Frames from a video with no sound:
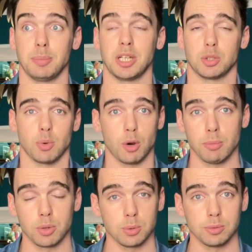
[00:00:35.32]
biggest role
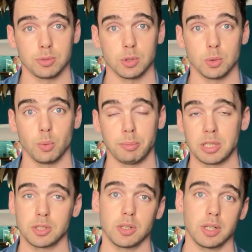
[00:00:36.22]
model for women
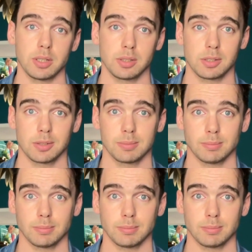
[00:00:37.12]
in science.